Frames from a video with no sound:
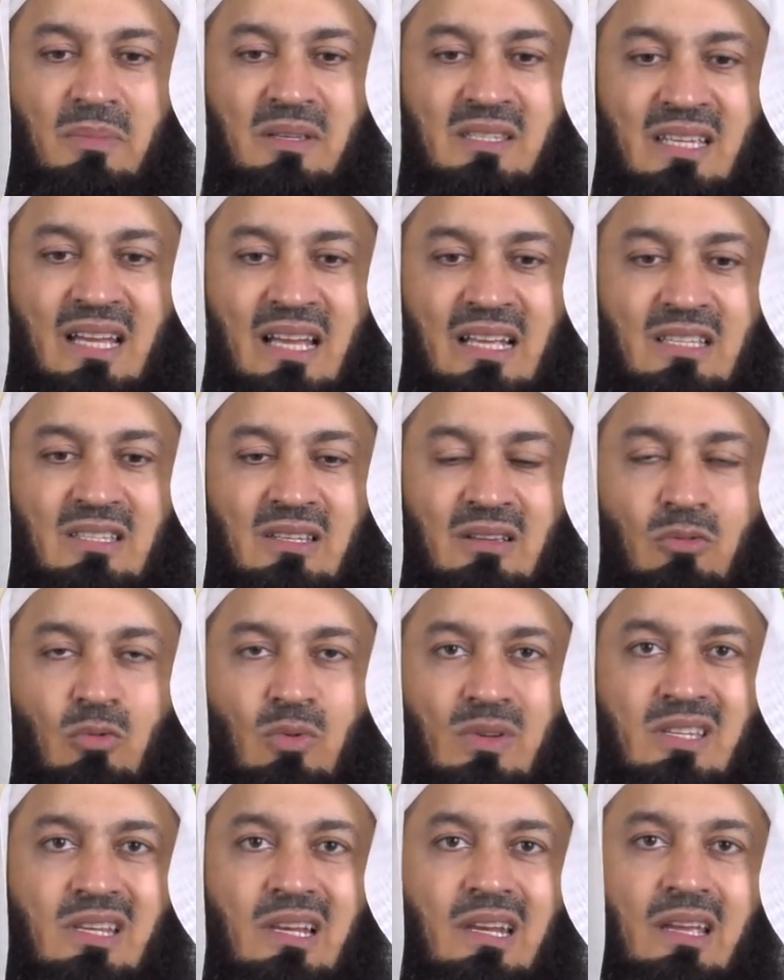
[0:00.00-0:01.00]
besides
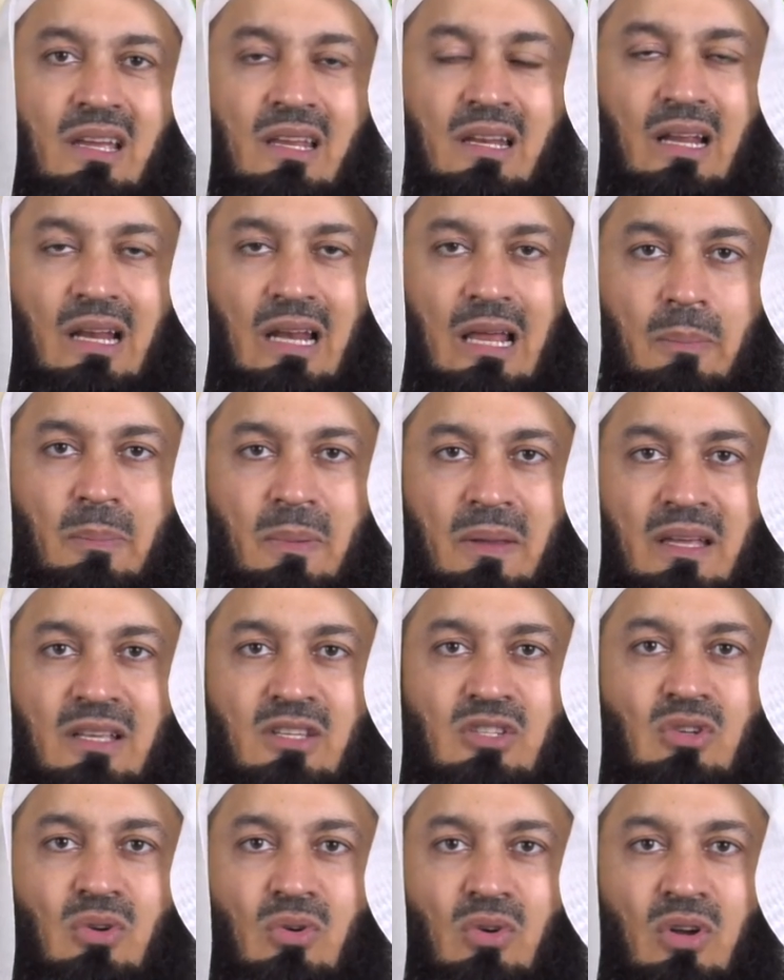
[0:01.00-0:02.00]
whistling and clapping
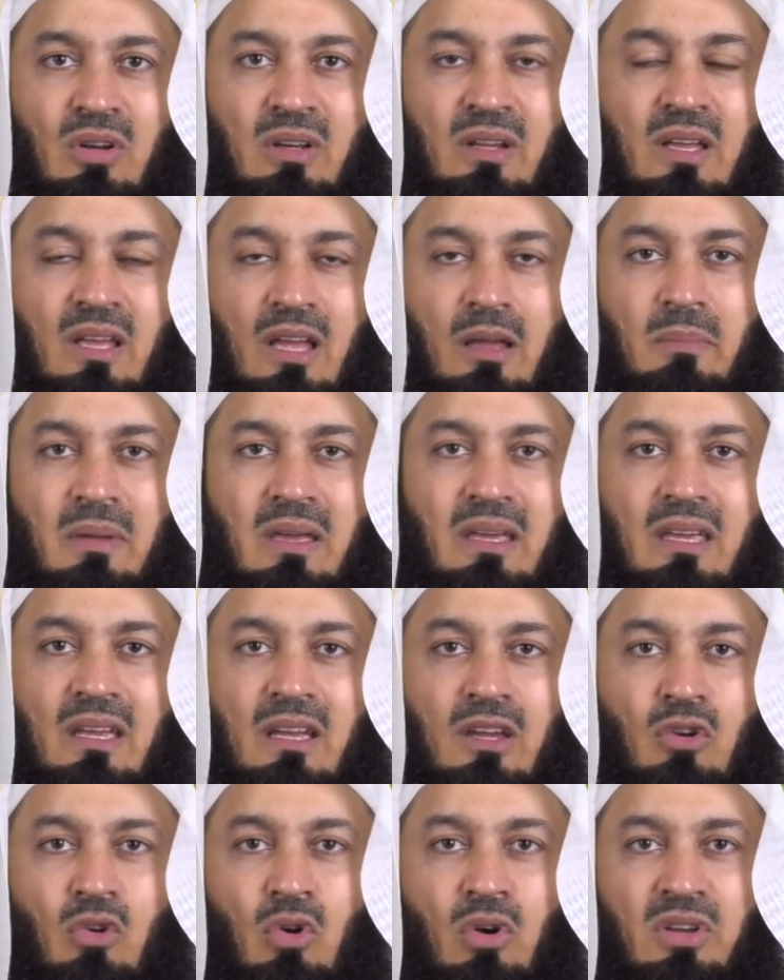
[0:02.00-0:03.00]
and so on, and
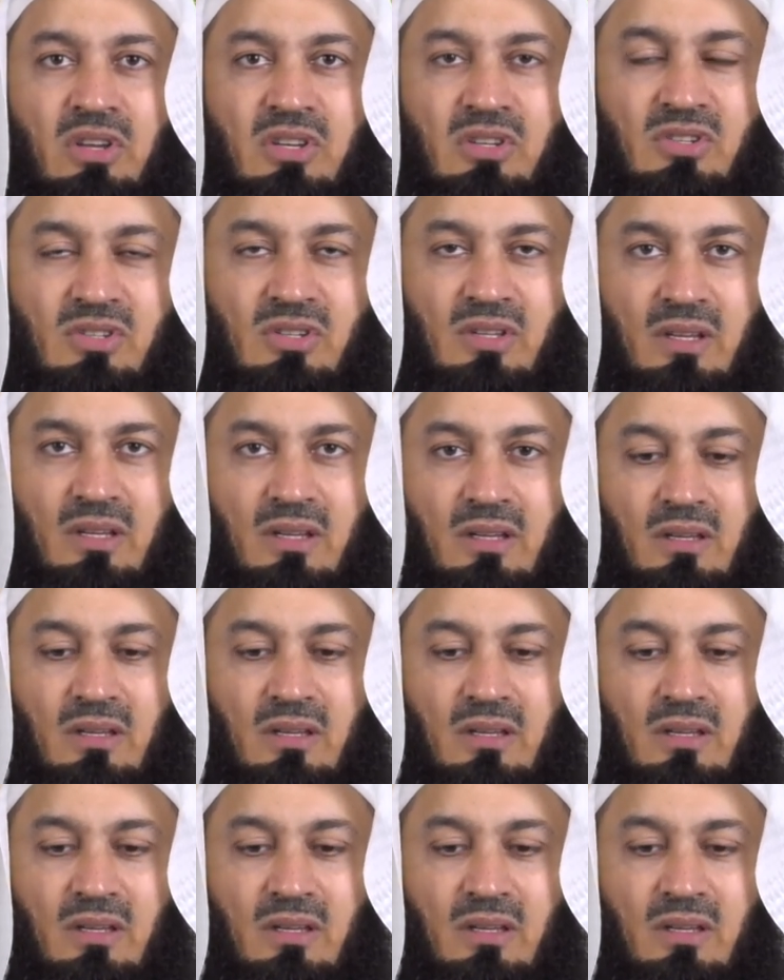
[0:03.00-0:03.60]
making a noise,